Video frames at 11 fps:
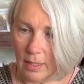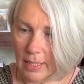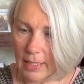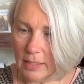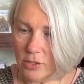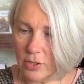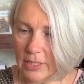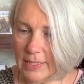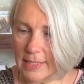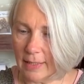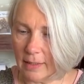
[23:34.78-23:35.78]
in your
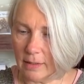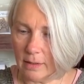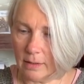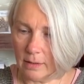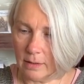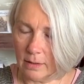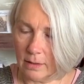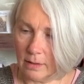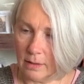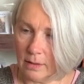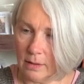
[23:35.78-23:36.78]
knitting,
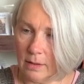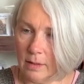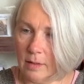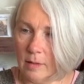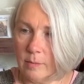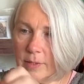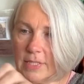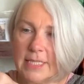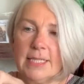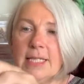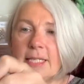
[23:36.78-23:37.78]
because this